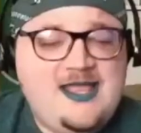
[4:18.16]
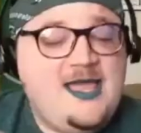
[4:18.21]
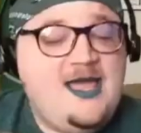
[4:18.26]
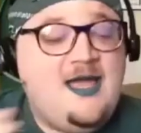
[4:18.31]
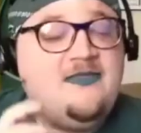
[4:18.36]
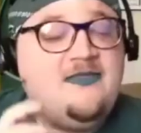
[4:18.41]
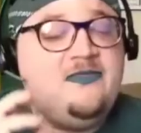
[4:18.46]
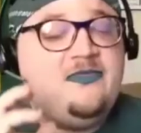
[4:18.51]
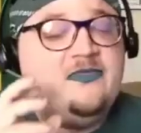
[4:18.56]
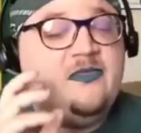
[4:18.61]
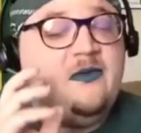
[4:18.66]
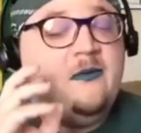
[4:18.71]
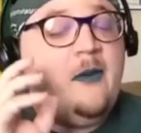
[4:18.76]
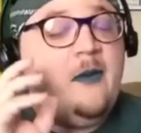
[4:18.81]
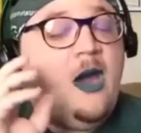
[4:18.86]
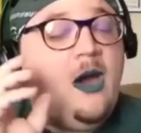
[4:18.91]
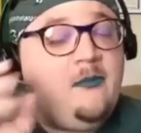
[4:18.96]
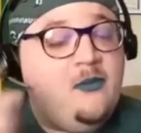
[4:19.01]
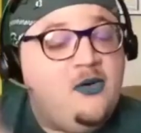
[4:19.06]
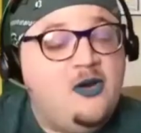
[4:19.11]
got
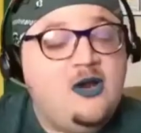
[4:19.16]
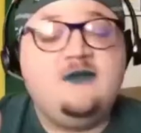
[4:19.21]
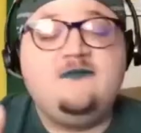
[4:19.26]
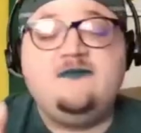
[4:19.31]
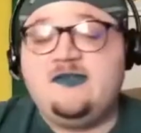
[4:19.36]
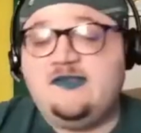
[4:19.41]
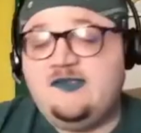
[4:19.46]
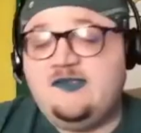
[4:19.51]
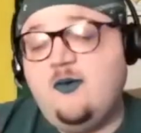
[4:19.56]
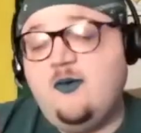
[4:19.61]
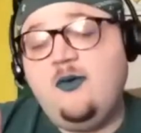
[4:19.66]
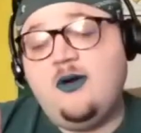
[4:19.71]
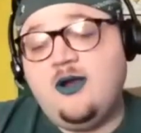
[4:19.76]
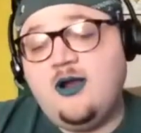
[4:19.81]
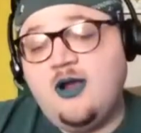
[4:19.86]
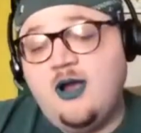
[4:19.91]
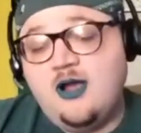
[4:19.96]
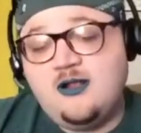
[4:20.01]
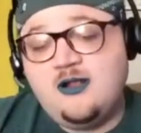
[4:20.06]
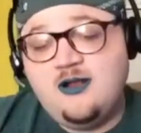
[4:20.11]
a perfect
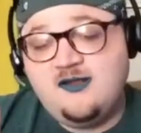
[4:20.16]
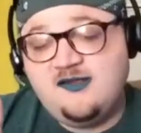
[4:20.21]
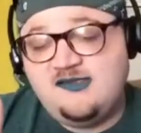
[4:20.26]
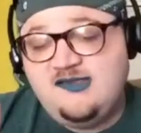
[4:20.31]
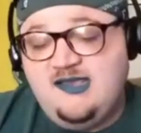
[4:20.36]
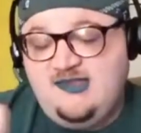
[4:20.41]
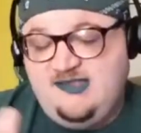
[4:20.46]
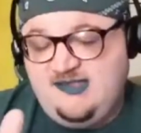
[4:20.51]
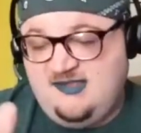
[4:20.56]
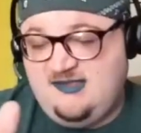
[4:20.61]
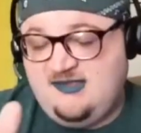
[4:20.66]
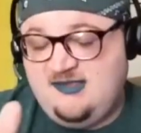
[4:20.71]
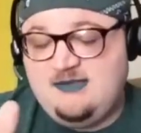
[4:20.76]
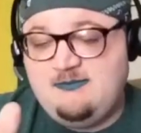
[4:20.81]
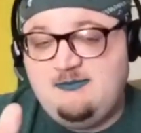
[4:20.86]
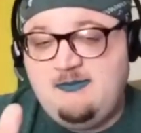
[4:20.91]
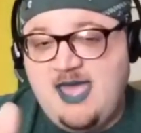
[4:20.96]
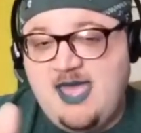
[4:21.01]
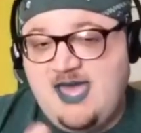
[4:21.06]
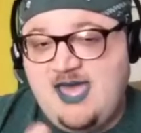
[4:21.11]
score on our state's
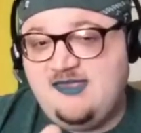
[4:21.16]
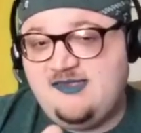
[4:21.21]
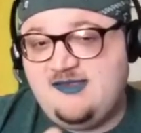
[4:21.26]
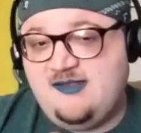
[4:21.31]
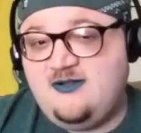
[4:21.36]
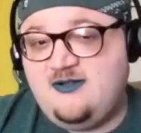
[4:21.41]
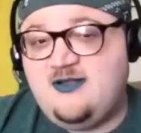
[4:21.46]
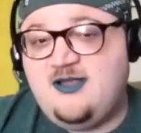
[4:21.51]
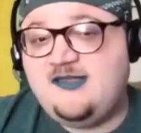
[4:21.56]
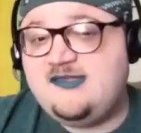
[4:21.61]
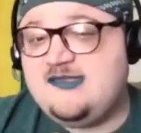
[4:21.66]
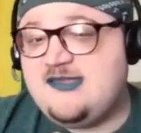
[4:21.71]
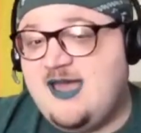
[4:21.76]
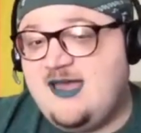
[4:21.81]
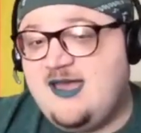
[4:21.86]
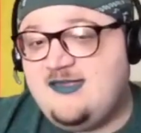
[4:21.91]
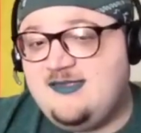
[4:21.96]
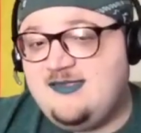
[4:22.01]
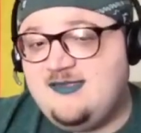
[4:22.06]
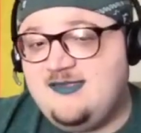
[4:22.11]
math standardized
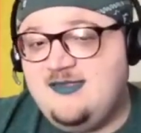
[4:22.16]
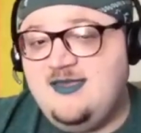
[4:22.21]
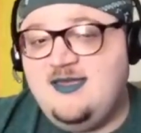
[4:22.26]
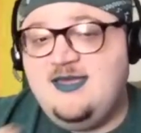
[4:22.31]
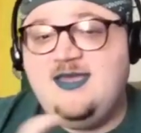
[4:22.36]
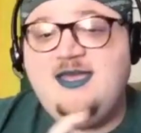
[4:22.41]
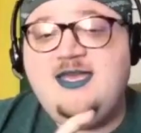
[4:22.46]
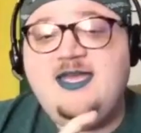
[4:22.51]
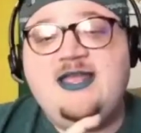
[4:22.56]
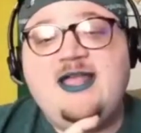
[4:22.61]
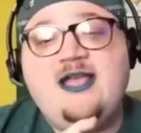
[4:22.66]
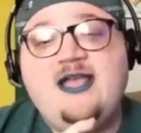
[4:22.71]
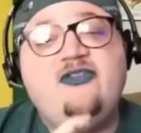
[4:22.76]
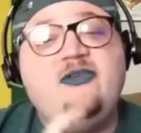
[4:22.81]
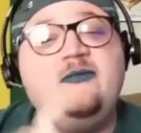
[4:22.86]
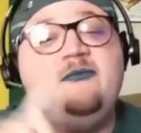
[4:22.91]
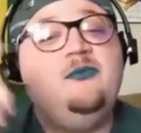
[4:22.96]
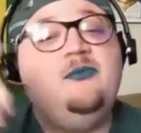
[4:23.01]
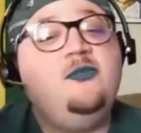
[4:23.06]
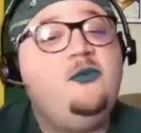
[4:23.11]
test. It
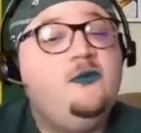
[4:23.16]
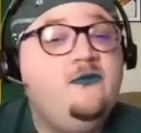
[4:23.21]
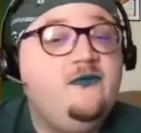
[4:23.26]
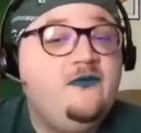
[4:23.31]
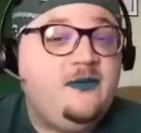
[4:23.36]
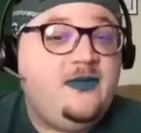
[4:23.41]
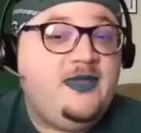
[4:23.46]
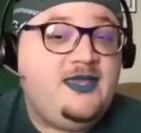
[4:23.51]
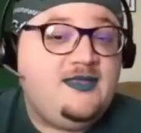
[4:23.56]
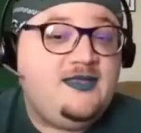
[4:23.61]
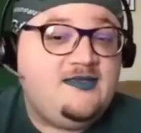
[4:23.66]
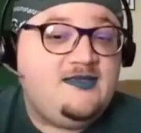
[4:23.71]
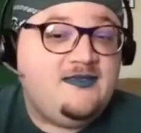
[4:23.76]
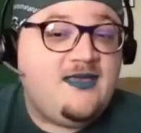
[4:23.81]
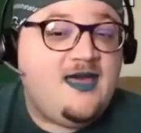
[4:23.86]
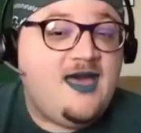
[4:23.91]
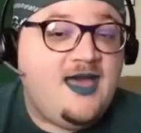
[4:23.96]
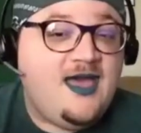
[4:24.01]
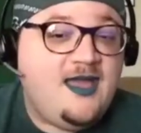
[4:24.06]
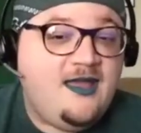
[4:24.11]
actually moved me into
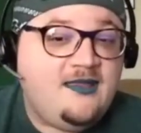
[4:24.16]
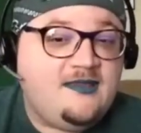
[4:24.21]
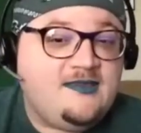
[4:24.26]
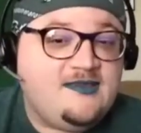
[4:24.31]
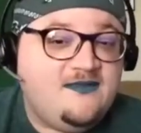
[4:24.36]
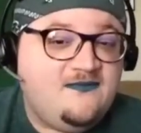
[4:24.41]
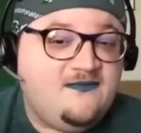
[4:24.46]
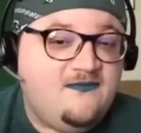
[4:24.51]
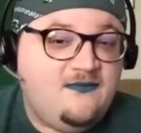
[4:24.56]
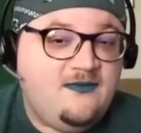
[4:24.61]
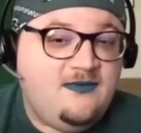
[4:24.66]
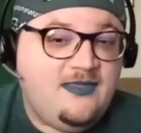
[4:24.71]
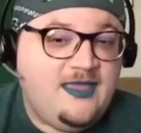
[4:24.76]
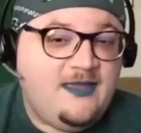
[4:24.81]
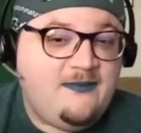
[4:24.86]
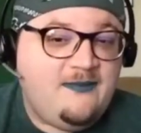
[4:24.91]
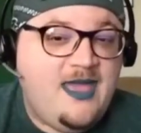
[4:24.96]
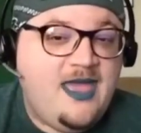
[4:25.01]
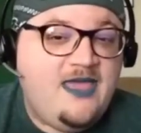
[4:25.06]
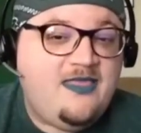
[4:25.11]
the highest like
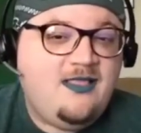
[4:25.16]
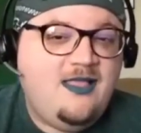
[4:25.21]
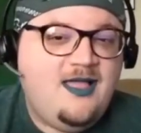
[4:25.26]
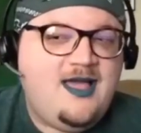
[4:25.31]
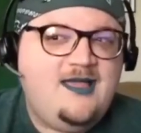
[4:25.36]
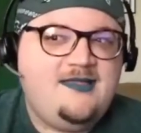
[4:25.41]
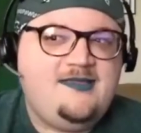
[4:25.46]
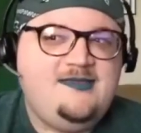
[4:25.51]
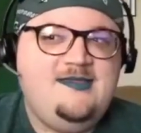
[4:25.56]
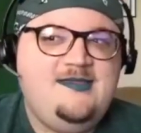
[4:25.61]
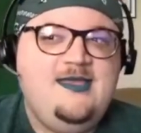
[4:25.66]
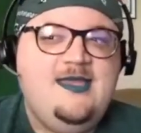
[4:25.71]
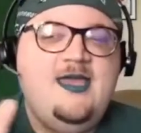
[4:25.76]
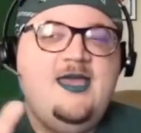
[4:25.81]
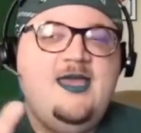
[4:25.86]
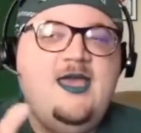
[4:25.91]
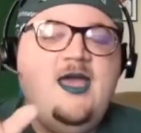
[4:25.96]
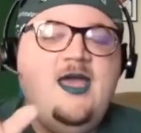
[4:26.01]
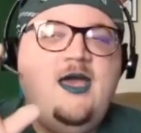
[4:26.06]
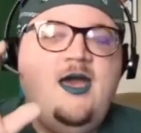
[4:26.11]
math class.
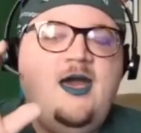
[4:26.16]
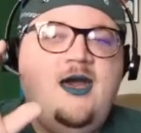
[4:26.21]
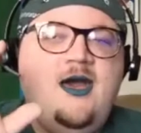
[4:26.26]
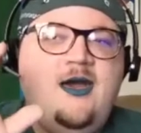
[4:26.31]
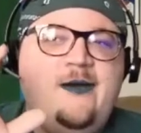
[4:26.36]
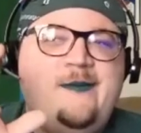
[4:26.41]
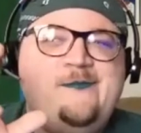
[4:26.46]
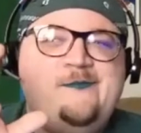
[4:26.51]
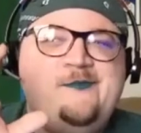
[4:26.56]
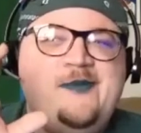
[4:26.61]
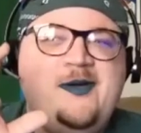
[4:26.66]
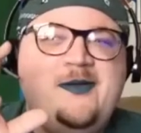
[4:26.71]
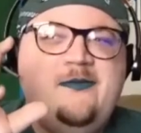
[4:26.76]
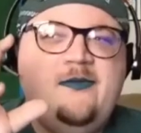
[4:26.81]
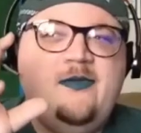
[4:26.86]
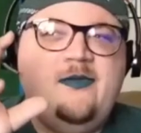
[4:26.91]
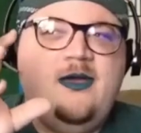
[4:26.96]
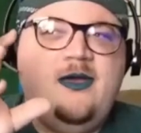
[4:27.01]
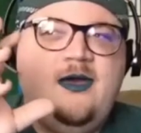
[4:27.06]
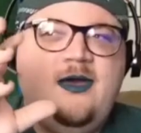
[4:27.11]

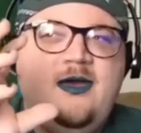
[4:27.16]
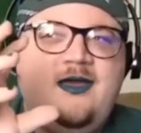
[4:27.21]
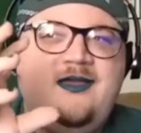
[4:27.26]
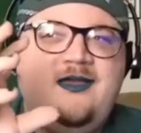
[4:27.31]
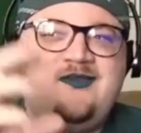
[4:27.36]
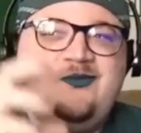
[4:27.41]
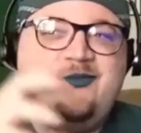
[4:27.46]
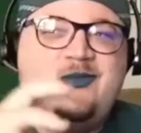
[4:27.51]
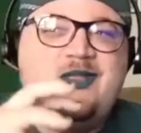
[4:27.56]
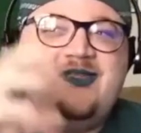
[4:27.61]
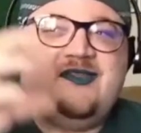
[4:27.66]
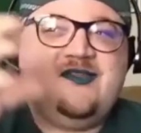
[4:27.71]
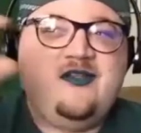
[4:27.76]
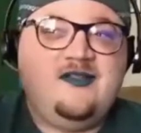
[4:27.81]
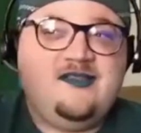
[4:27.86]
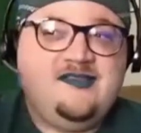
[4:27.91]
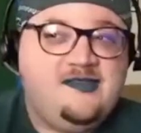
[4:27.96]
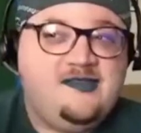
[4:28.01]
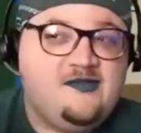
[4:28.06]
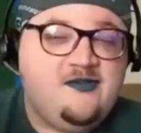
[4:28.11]
So when I
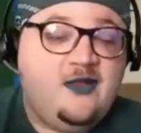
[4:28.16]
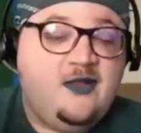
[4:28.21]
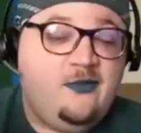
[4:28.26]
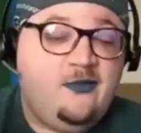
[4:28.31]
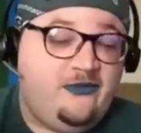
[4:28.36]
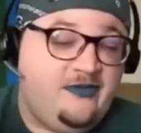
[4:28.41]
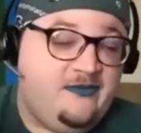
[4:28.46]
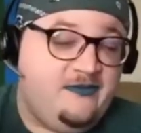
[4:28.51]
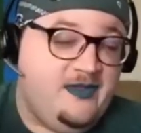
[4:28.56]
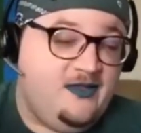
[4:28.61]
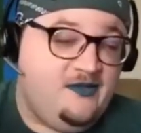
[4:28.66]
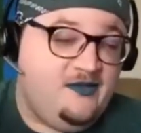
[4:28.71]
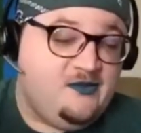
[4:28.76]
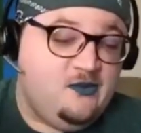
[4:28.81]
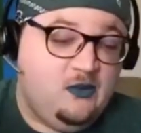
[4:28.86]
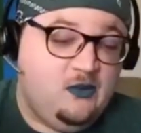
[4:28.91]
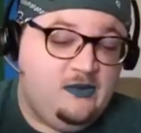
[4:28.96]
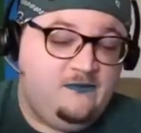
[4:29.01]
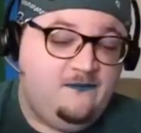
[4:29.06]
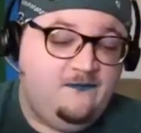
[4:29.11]
started 6th grade, which was middle
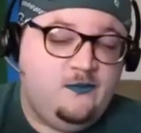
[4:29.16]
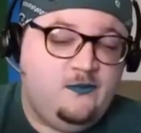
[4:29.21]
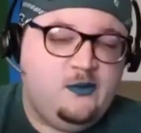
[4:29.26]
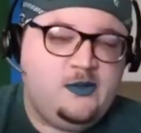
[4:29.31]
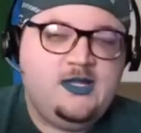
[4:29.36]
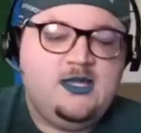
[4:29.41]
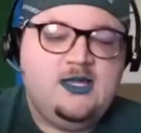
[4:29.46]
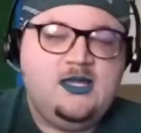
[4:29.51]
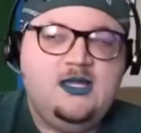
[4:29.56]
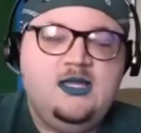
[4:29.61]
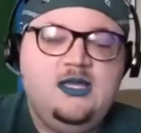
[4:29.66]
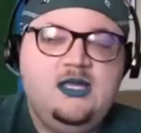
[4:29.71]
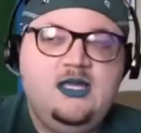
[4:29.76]
school in Florida,